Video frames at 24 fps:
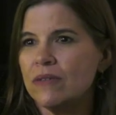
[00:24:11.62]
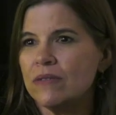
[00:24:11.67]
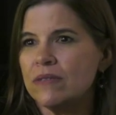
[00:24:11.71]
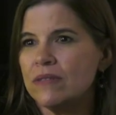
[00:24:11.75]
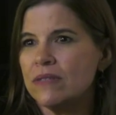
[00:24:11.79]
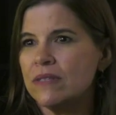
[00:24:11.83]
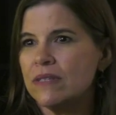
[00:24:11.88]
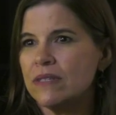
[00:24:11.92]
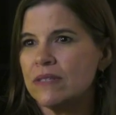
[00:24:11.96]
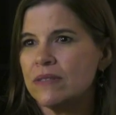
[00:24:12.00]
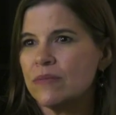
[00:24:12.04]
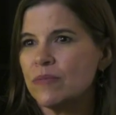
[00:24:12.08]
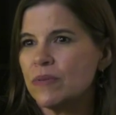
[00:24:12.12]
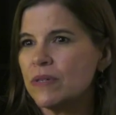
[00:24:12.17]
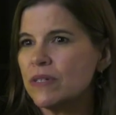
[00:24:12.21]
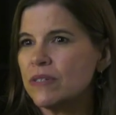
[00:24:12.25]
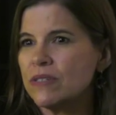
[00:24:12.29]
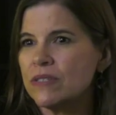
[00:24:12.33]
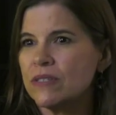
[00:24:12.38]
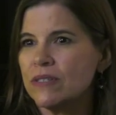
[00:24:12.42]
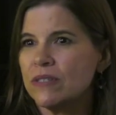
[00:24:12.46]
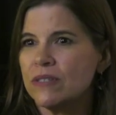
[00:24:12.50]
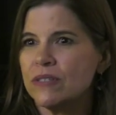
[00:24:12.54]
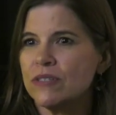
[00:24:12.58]
This
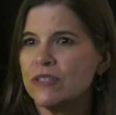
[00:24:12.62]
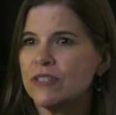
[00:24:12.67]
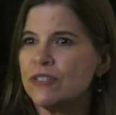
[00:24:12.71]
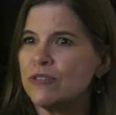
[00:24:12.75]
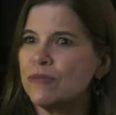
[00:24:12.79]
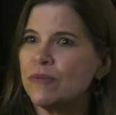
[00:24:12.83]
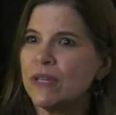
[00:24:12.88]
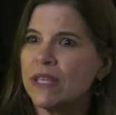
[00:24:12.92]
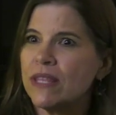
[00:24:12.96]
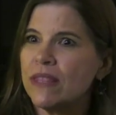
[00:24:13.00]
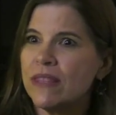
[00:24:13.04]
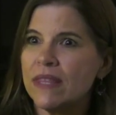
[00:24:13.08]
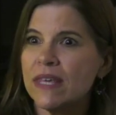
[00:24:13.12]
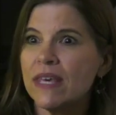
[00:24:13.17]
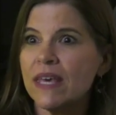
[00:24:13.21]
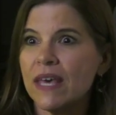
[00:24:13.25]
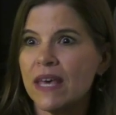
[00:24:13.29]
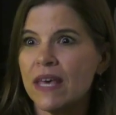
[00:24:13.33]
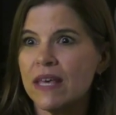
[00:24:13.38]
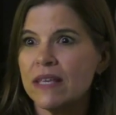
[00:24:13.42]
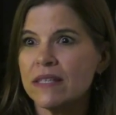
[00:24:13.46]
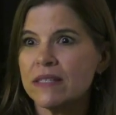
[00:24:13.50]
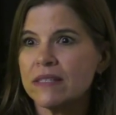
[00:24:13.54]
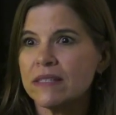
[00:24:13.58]
person's doing
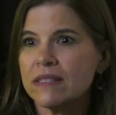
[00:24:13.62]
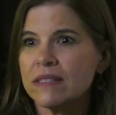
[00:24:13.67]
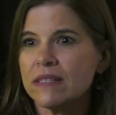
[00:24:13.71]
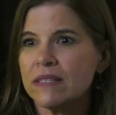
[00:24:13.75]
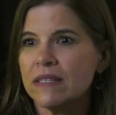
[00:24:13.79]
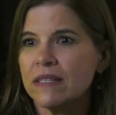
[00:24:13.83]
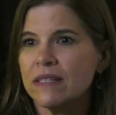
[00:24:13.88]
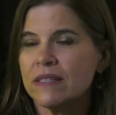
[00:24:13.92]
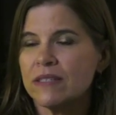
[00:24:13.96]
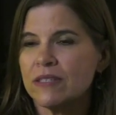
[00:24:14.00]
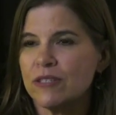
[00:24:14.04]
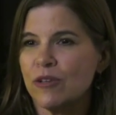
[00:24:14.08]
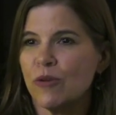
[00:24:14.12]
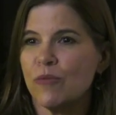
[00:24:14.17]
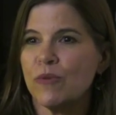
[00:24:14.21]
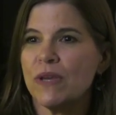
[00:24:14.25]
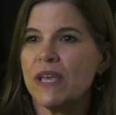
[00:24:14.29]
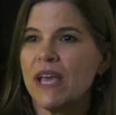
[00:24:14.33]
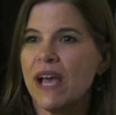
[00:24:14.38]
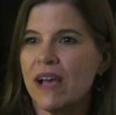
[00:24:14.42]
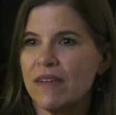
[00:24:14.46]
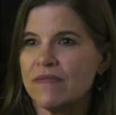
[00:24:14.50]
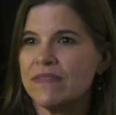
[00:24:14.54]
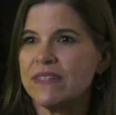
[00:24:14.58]
this, so
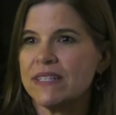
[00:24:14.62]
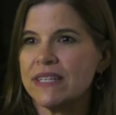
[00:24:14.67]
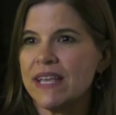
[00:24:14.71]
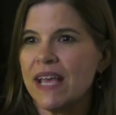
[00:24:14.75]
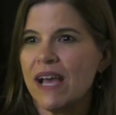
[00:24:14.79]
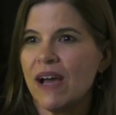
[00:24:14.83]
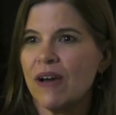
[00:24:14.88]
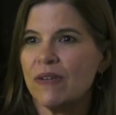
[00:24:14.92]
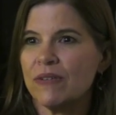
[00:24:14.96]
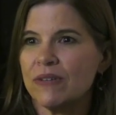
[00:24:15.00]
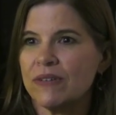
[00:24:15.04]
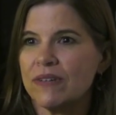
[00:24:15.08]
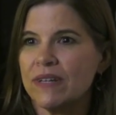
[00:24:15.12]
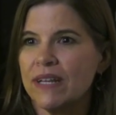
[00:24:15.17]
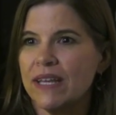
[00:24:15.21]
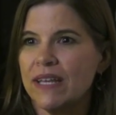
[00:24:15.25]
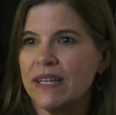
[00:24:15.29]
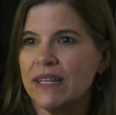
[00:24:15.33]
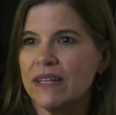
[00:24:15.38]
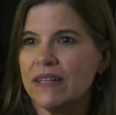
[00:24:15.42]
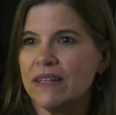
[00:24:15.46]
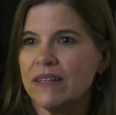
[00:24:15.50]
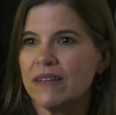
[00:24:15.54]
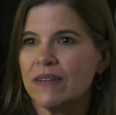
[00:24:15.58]
we have to counter
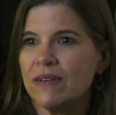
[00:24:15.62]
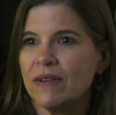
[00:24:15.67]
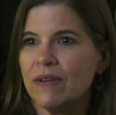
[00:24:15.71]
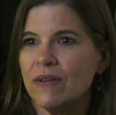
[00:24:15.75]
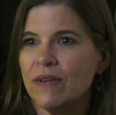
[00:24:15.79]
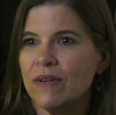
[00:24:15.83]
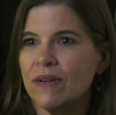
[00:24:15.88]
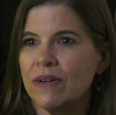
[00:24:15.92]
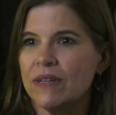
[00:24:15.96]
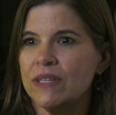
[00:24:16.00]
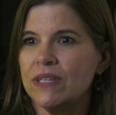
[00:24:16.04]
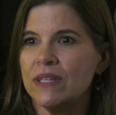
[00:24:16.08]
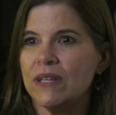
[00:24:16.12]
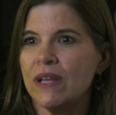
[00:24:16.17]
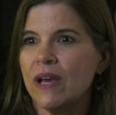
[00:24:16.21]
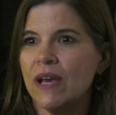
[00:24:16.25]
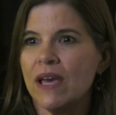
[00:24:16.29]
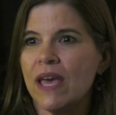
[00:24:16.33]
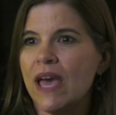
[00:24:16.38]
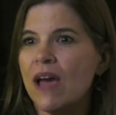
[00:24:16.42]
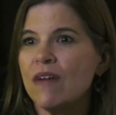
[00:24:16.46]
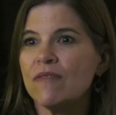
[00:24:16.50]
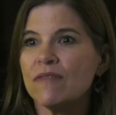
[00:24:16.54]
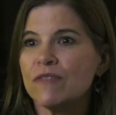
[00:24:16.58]
it. Or,
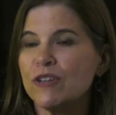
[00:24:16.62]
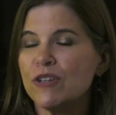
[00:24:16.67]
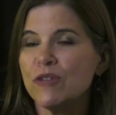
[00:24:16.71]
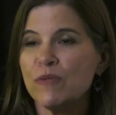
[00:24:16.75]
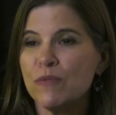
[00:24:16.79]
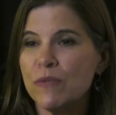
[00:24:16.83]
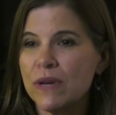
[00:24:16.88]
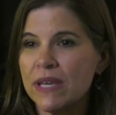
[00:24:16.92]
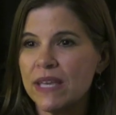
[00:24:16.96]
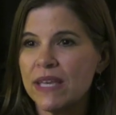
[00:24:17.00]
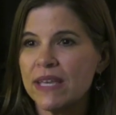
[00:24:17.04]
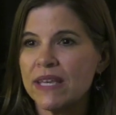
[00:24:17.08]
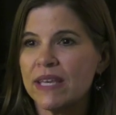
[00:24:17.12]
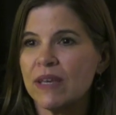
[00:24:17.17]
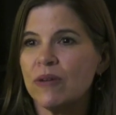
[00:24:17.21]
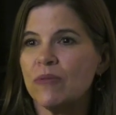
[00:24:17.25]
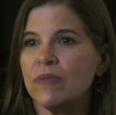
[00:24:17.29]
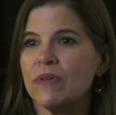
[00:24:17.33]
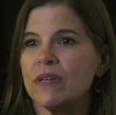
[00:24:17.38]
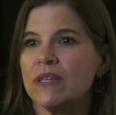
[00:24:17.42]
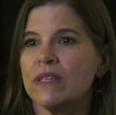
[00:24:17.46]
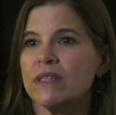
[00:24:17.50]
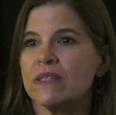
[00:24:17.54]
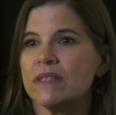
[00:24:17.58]
every week it
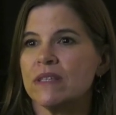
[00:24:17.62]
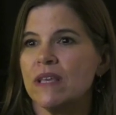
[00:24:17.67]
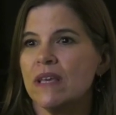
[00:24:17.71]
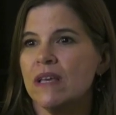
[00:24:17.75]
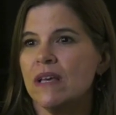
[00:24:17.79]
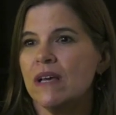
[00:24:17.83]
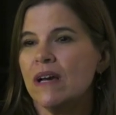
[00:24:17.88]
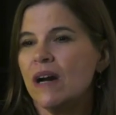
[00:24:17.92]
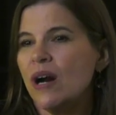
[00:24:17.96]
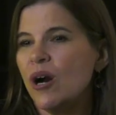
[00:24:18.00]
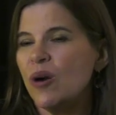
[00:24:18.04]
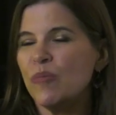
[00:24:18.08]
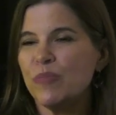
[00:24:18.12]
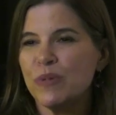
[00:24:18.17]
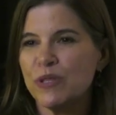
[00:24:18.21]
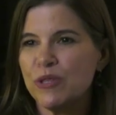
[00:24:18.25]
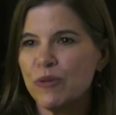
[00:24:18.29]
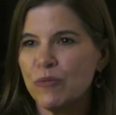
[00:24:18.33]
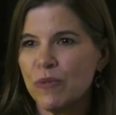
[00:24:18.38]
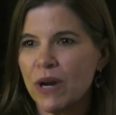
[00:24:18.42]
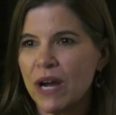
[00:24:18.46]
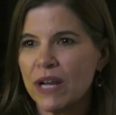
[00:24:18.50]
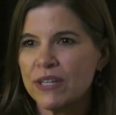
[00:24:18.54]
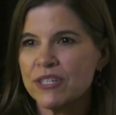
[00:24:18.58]
was open
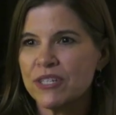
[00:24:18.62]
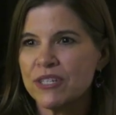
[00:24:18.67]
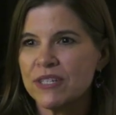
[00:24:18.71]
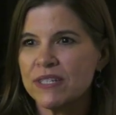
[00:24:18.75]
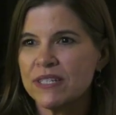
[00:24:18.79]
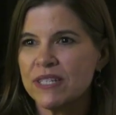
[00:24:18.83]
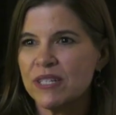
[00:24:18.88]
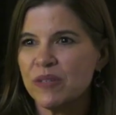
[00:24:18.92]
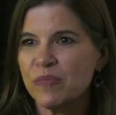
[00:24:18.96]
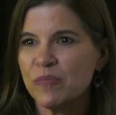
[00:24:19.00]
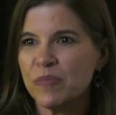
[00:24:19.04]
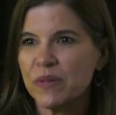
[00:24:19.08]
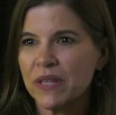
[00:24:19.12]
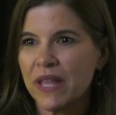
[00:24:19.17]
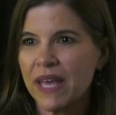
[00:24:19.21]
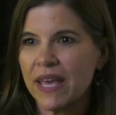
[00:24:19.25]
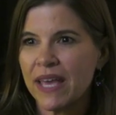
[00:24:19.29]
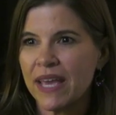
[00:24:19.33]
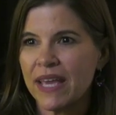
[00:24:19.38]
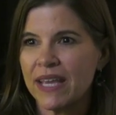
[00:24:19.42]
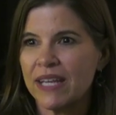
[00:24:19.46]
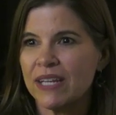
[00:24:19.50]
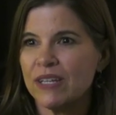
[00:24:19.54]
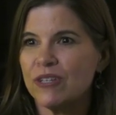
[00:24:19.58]
the Washington
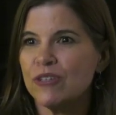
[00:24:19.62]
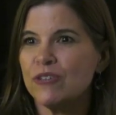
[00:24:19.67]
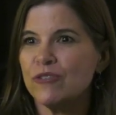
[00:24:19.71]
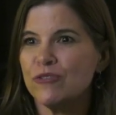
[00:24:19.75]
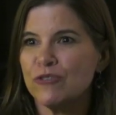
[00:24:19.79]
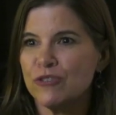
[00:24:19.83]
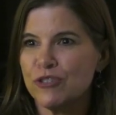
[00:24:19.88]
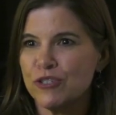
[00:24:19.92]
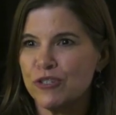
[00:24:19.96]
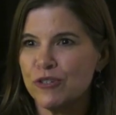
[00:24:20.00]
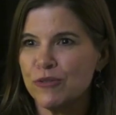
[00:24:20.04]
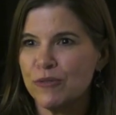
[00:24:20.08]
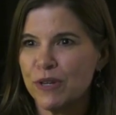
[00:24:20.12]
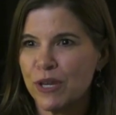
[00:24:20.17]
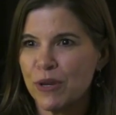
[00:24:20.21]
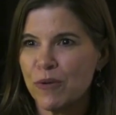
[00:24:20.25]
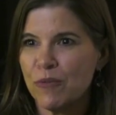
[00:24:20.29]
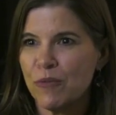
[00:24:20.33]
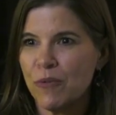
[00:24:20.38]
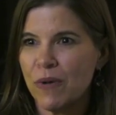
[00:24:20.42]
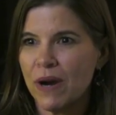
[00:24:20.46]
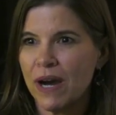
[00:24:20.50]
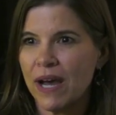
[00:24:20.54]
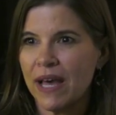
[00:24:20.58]
Blade, who's
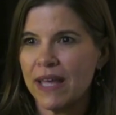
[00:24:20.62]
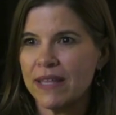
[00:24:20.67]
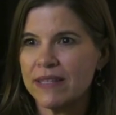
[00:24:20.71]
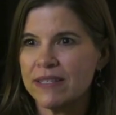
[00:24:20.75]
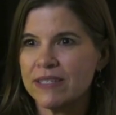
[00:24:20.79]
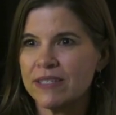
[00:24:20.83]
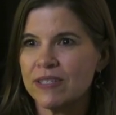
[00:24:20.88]
doing what?